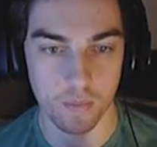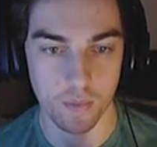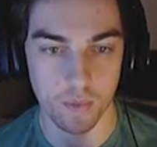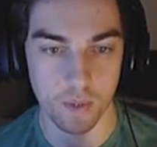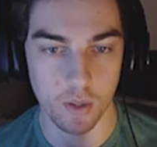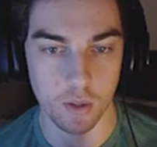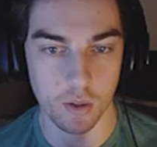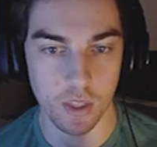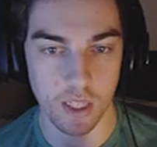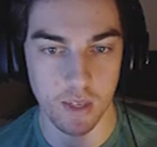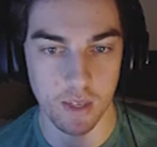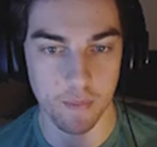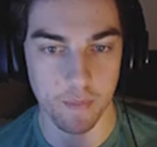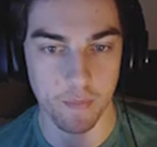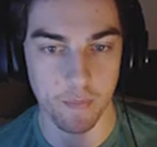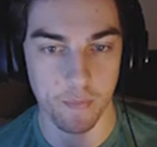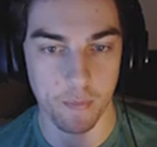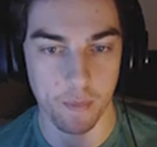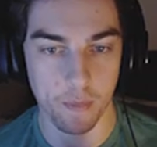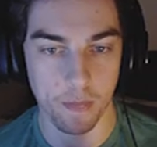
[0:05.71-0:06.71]
Who's that?
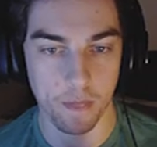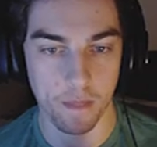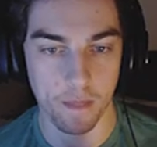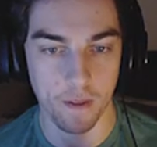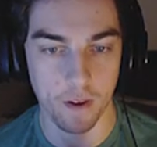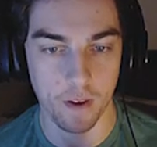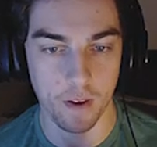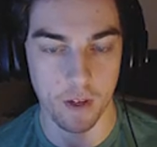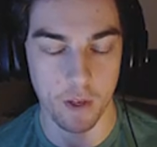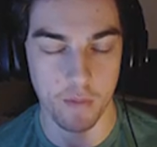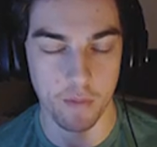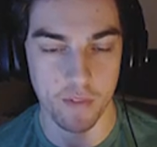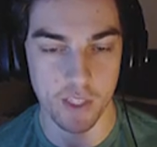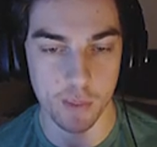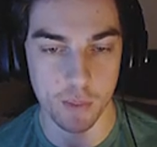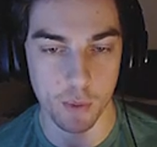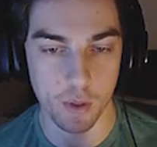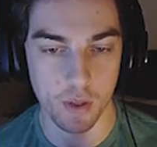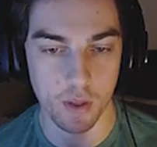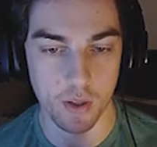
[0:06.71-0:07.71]
Are you
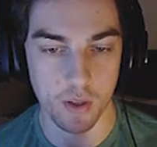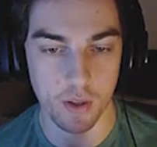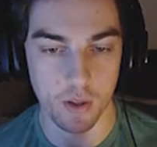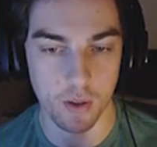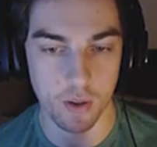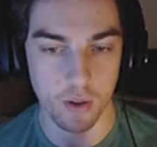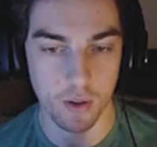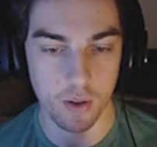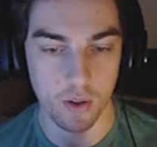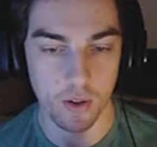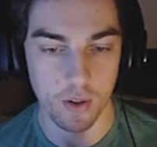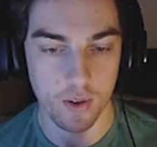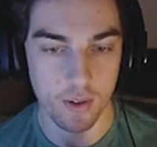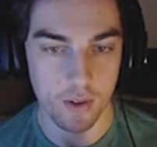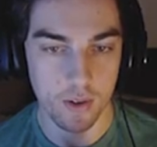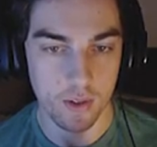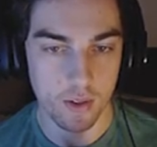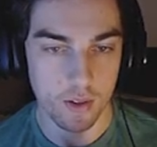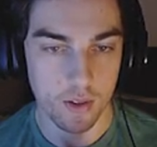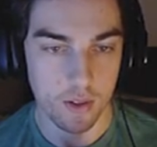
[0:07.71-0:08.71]
invisible?
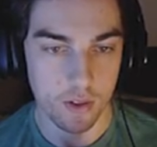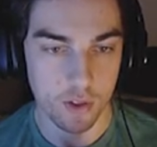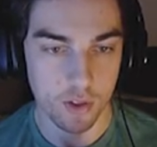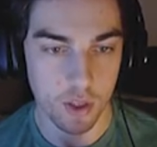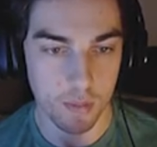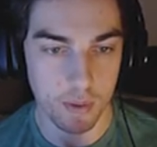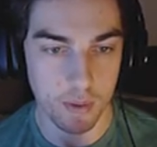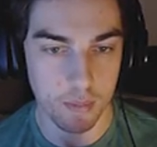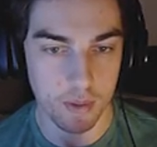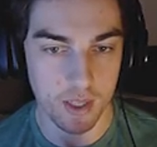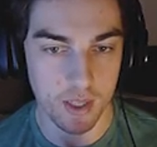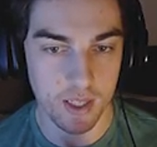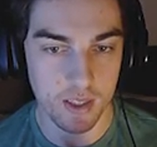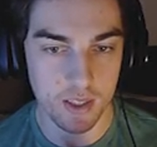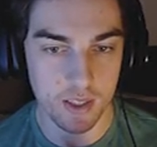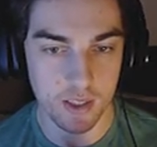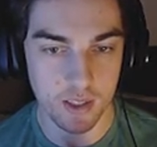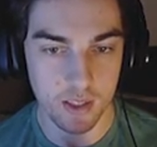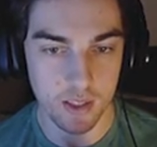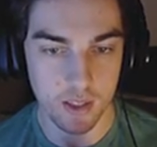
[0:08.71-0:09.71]
Stop it,
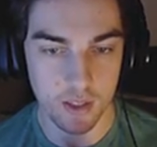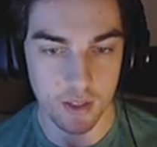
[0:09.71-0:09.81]
please.